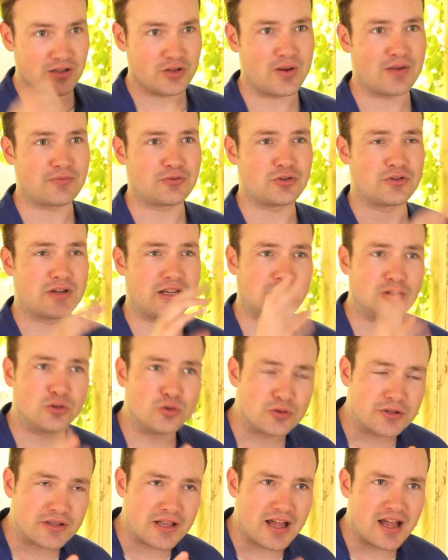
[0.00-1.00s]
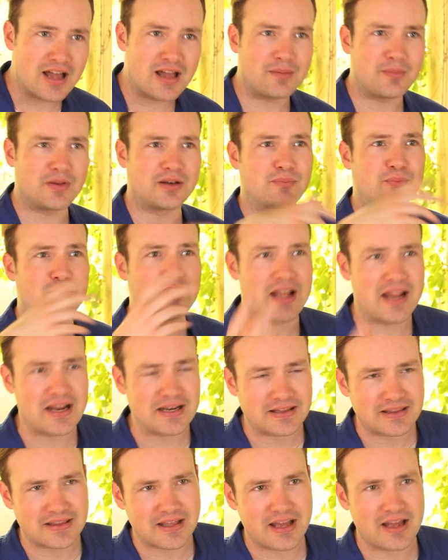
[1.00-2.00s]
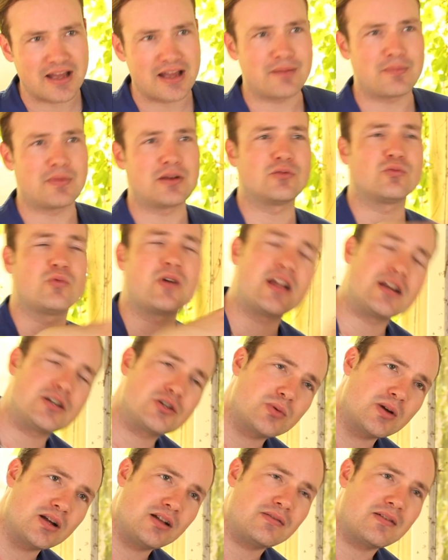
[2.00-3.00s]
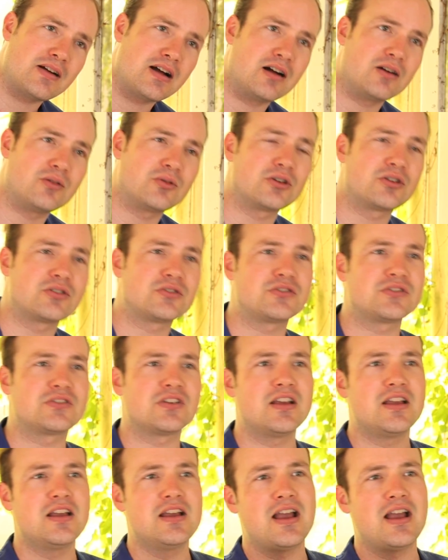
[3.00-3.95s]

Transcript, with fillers: You have to dilute them and plate them and wait 12 hours